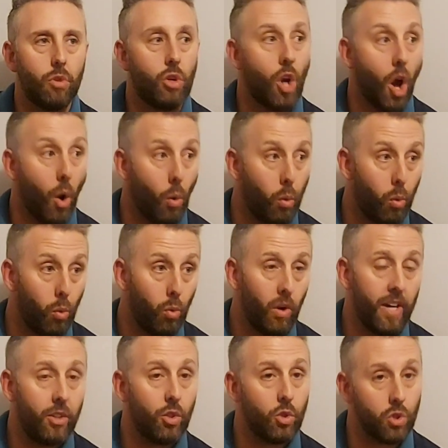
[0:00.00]
No,
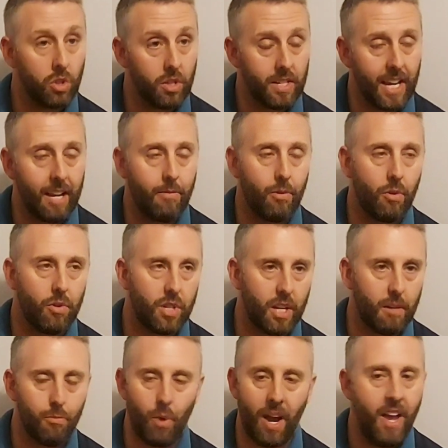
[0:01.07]
he doesn't take him through the
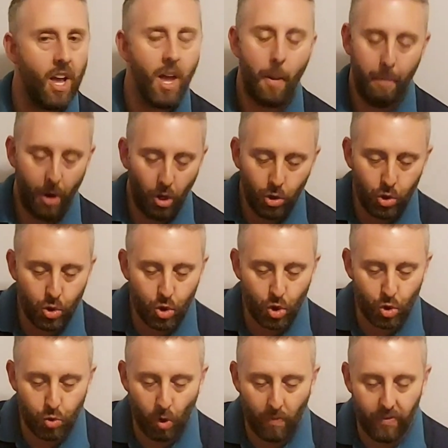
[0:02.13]
sinner's prayer. Paul doesn't
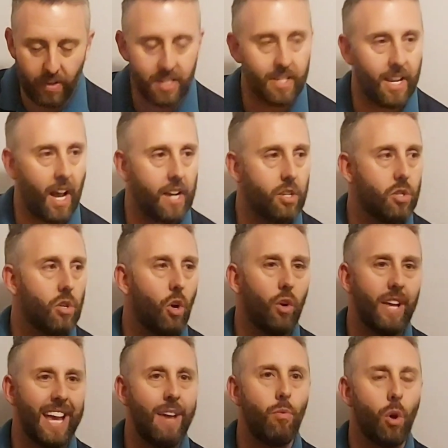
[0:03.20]
just want this guy's soul,
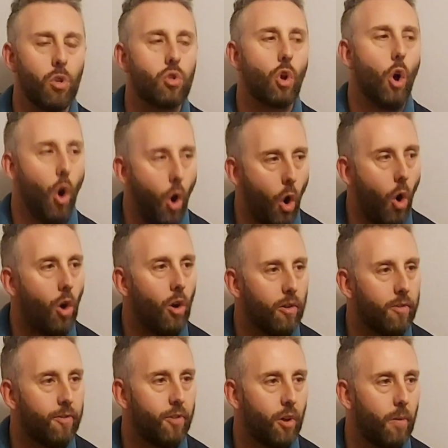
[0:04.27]
he wants all
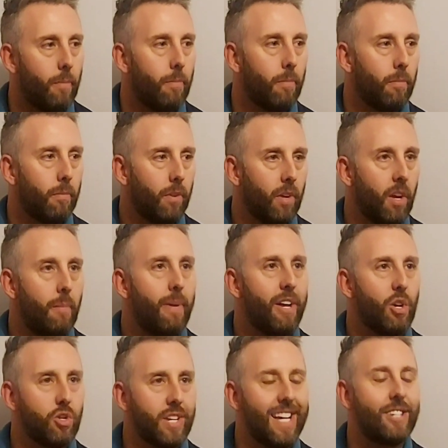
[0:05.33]
of them yeah.
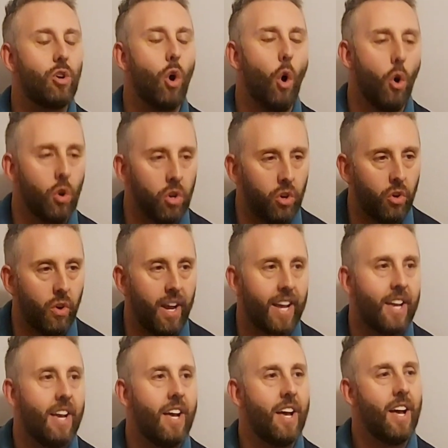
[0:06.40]
because he's
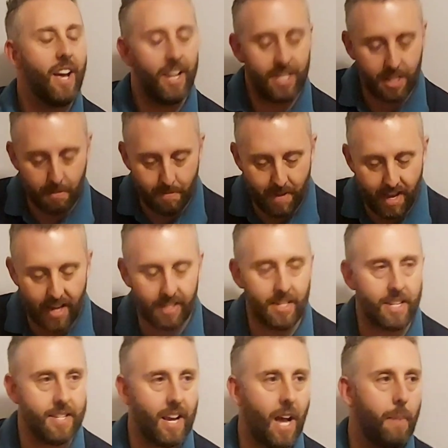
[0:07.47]
hungry to make
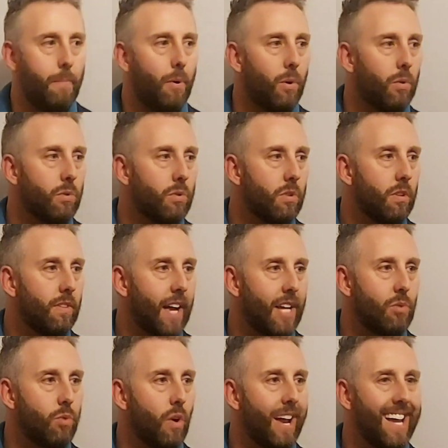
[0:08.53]
disciples.
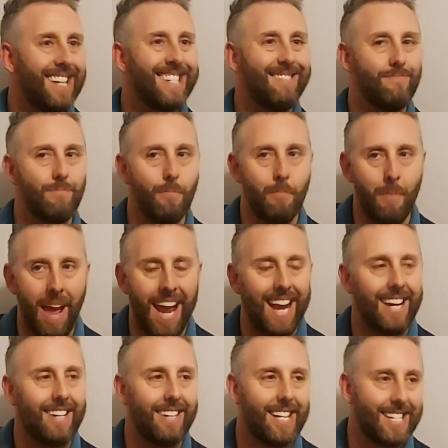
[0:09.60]
That's what his
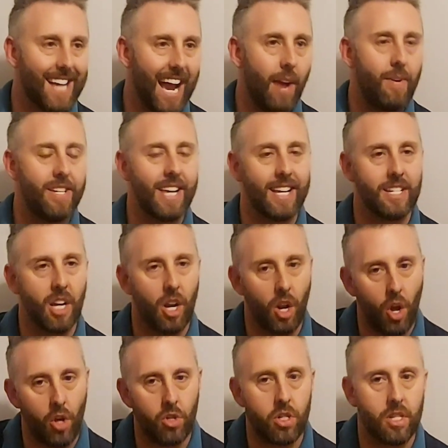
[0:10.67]
main desire is. He hasn't
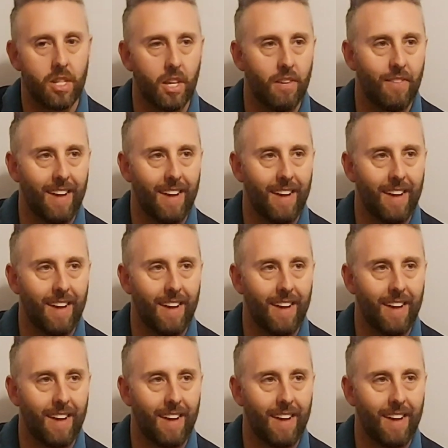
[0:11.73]
lost the